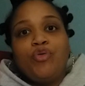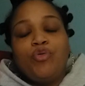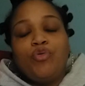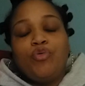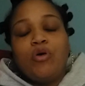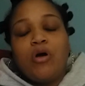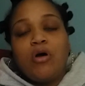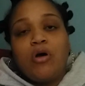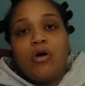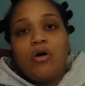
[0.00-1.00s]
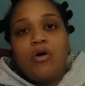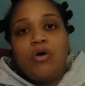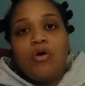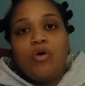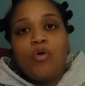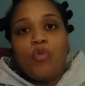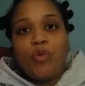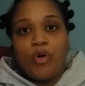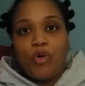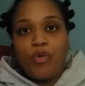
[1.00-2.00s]
you uh,
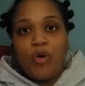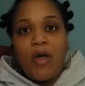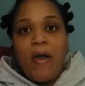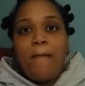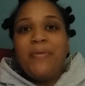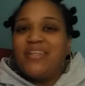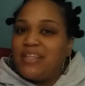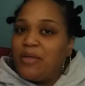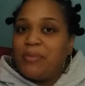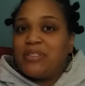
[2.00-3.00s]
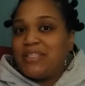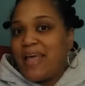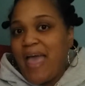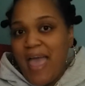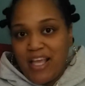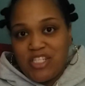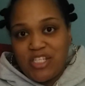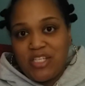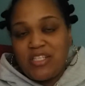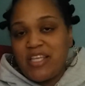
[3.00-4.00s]
will put them into
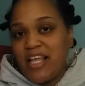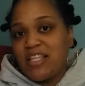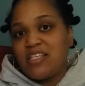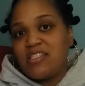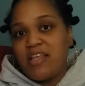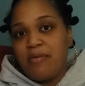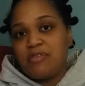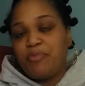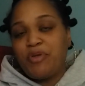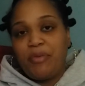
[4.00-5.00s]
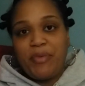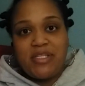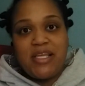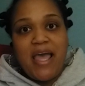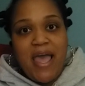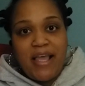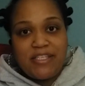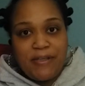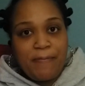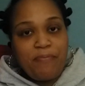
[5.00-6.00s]
action, take the steps to put them into
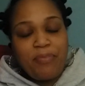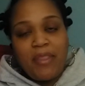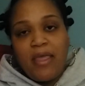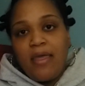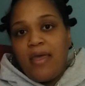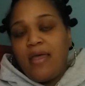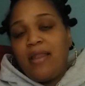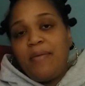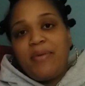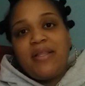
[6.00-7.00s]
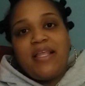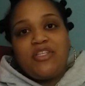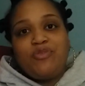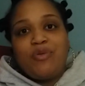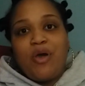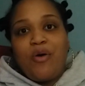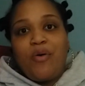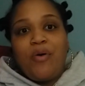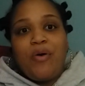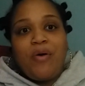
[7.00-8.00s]
action. And let me let you know,
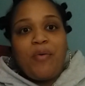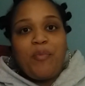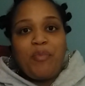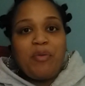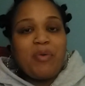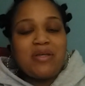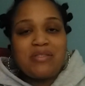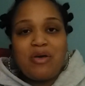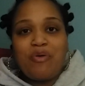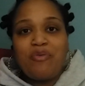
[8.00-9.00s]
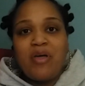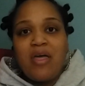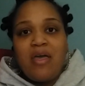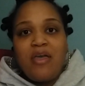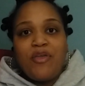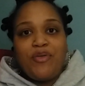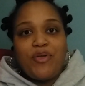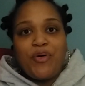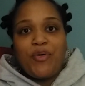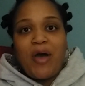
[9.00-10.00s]
me myself, you
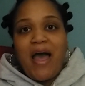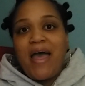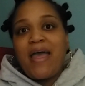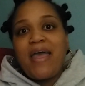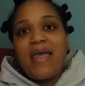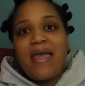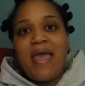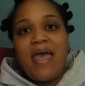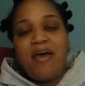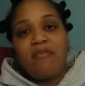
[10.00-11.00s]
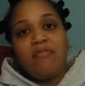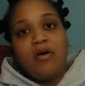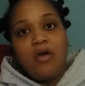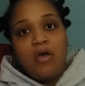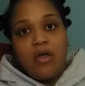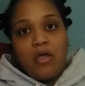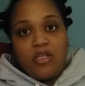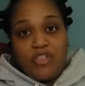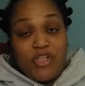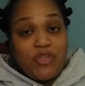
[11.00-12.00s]
know, I have
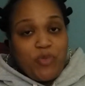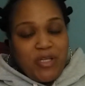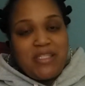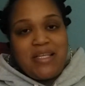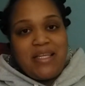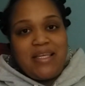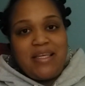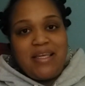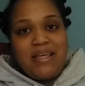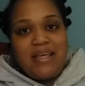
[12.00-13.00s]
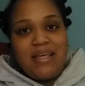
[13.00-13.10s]
just recently